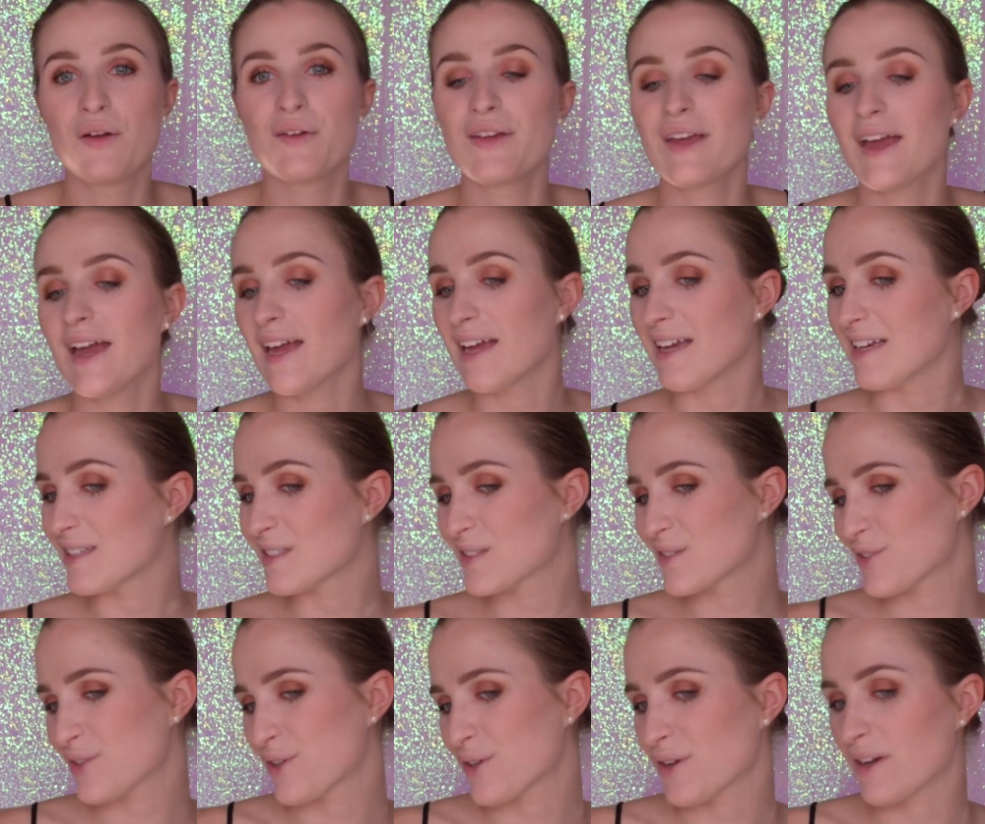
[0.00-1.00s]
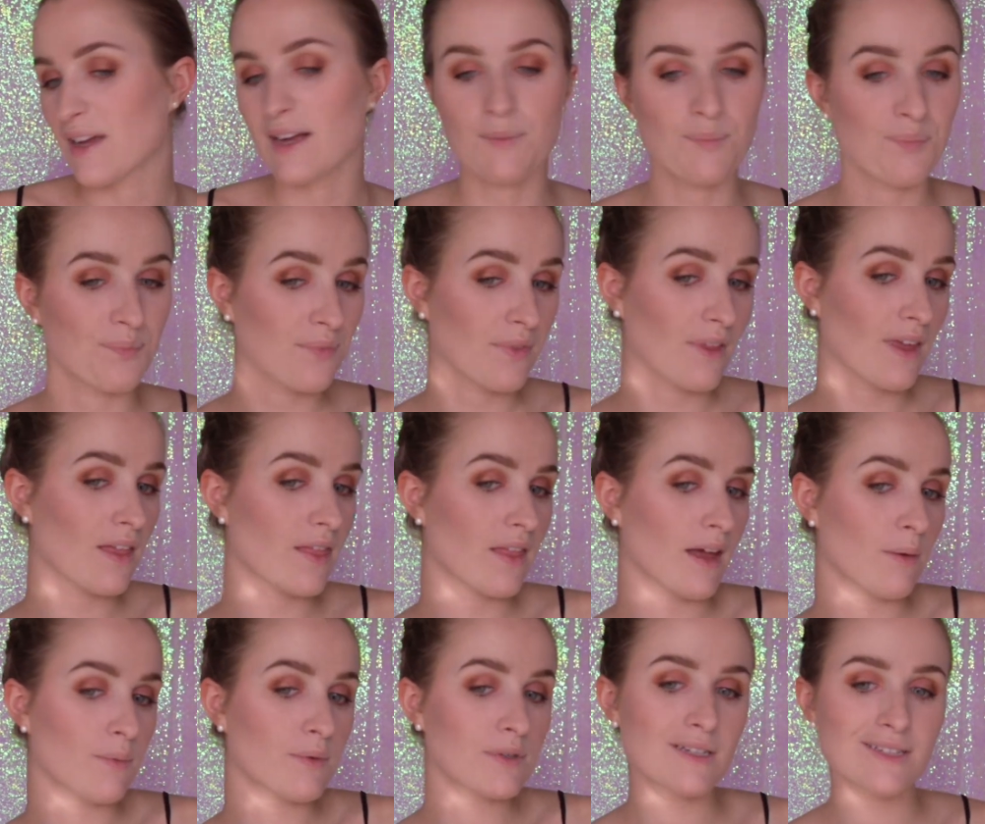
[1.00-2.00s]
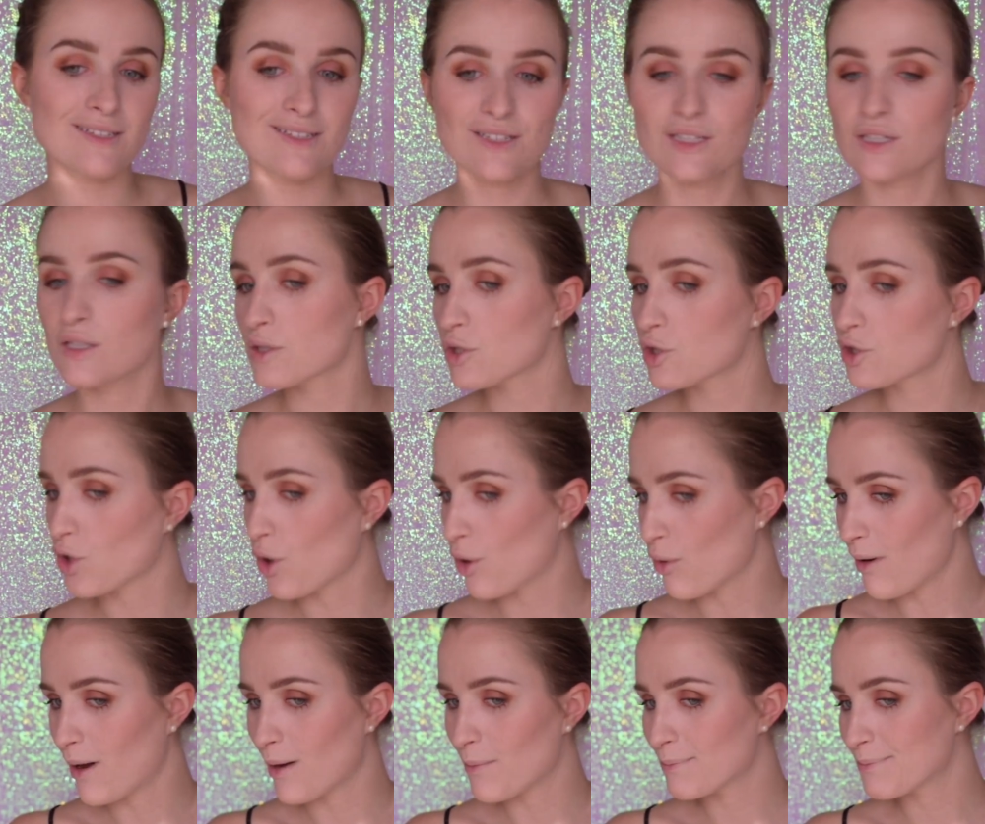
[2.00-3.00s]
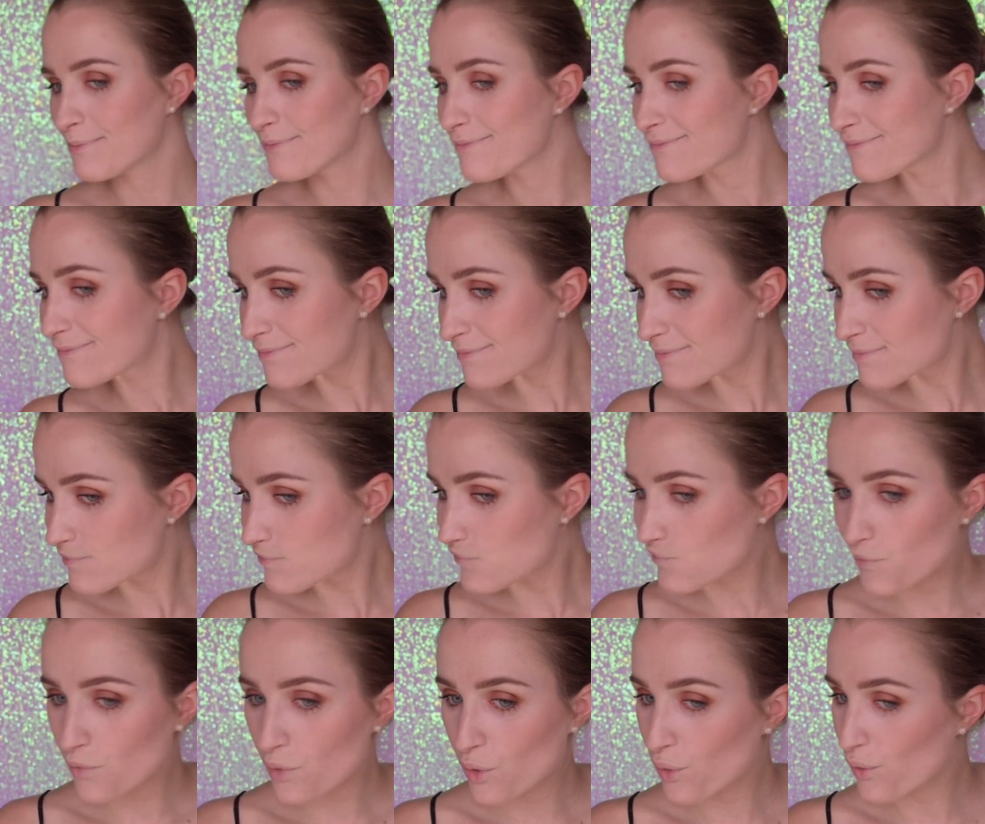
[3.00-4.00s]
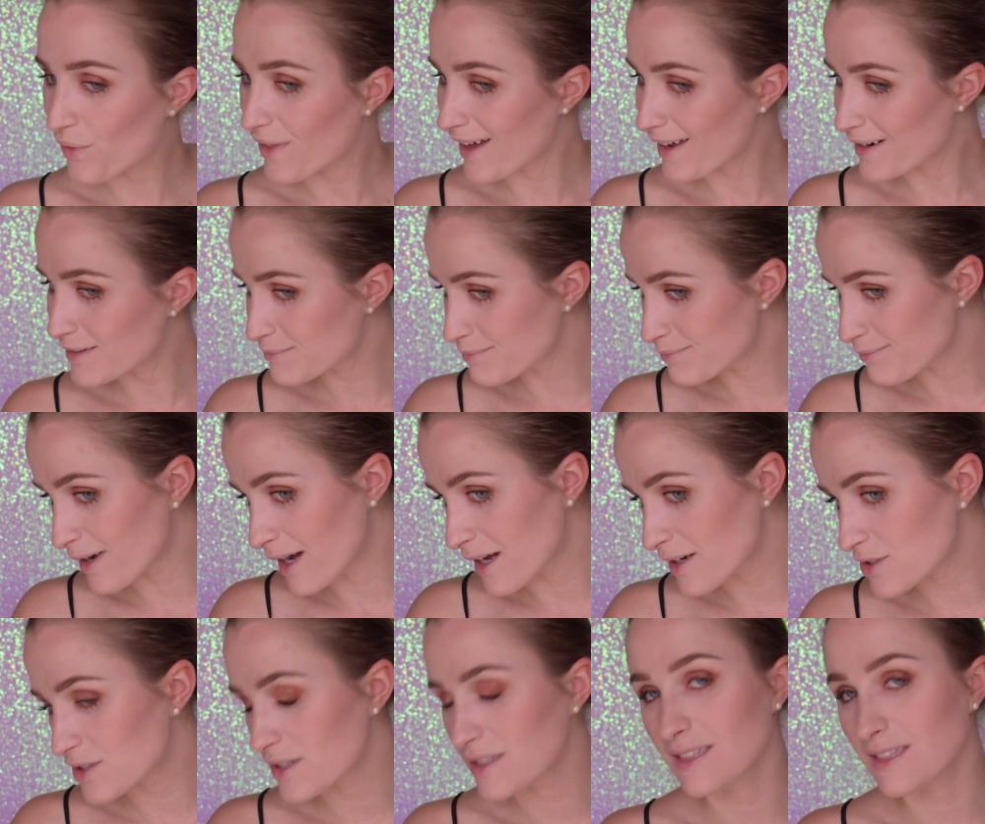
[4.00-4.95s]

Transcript: Okay, so that one doesn't show up all that much.